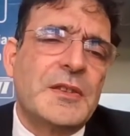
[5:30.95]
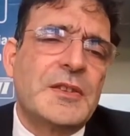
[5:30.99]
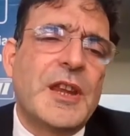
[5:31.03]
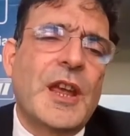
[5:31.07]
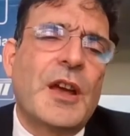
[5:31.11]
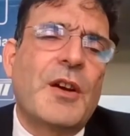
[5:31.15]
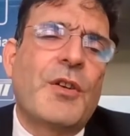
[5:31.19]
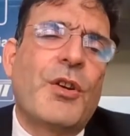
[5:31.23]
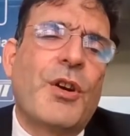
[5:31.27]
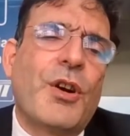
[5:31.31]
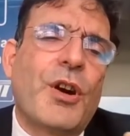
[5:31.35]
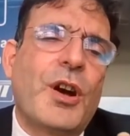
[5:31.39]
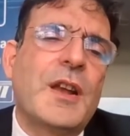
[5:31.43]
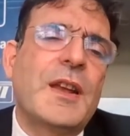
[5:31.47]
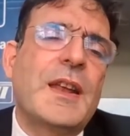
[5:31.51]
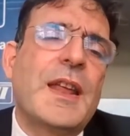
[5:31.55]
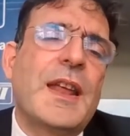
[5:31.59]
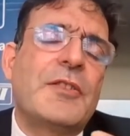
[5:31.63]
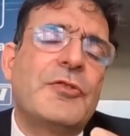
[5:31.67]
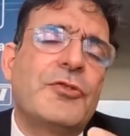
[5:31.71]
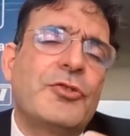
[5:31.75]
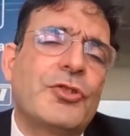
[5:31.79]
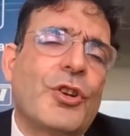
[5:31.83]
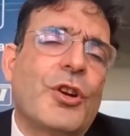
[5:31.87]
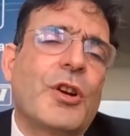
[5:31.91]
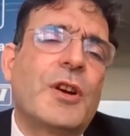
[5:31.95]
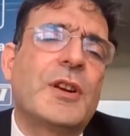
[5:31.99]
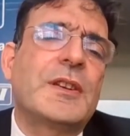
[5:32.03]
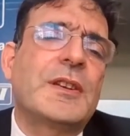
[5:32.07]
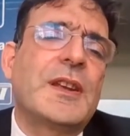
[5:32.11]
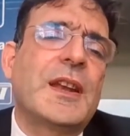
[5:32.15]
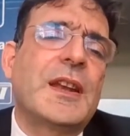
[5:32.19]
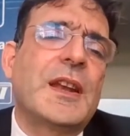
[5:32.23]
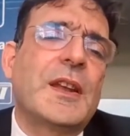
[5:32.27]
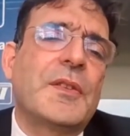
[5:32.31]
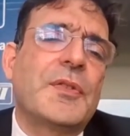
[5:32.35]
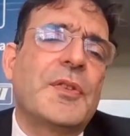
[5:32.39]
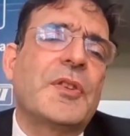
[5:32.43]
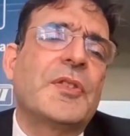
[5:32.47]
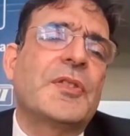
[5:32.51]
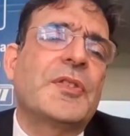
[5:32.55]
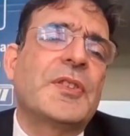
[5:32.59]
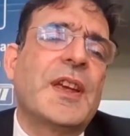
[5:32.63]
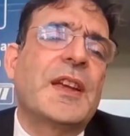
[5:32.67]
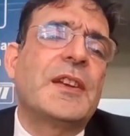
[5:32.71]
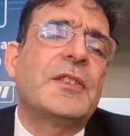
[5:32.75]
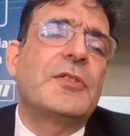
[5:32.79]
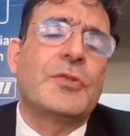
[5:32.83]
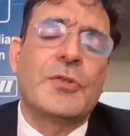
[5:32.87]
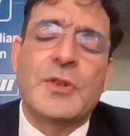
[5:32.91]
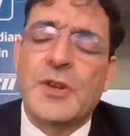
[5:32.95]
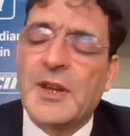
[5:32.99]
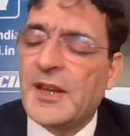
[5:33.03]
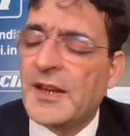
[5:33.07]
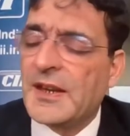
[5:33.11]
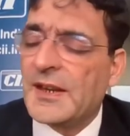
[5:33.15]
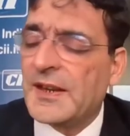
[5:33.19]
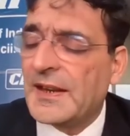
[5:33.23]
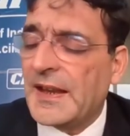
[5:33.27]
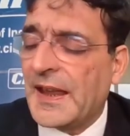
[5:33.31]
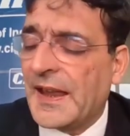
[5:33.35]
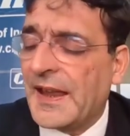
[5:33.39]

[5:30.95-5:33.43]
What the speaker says: They have all ensured that FSI today